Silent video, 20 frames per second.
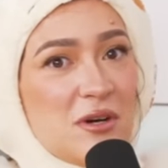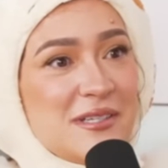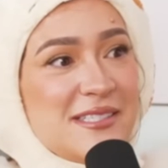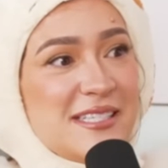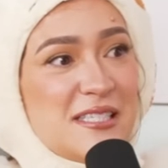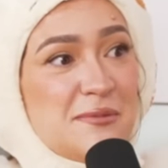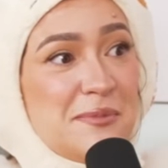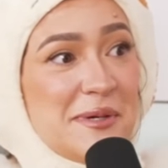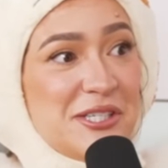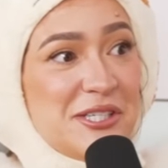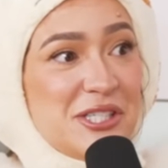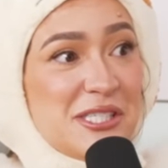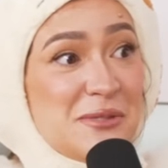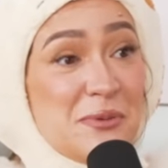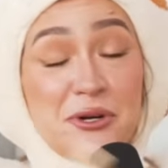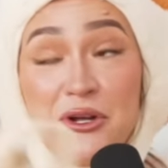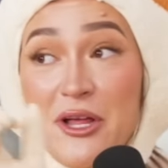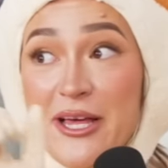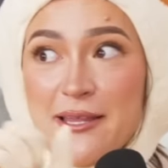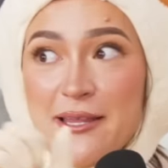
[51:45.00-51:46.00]
suspicious when
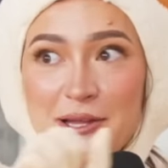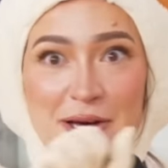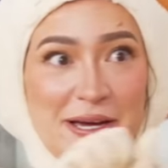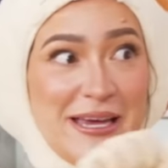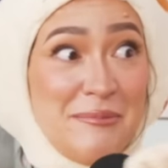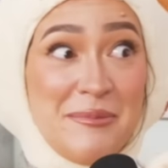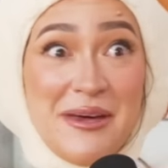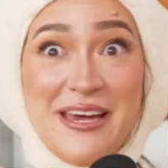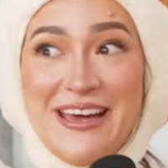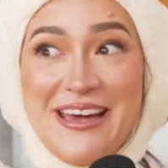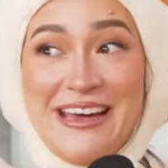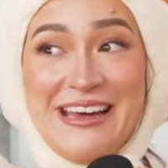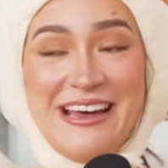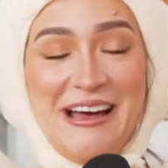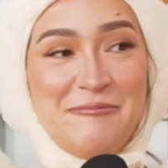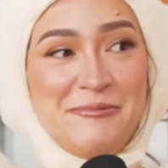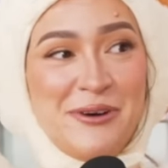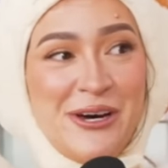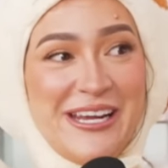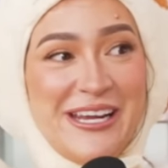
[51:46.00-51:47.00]
you're like, look at me,
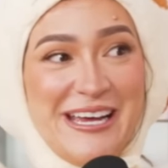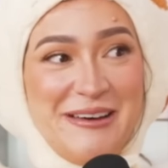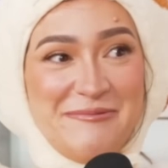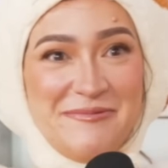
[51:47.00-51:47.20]
I'm putting it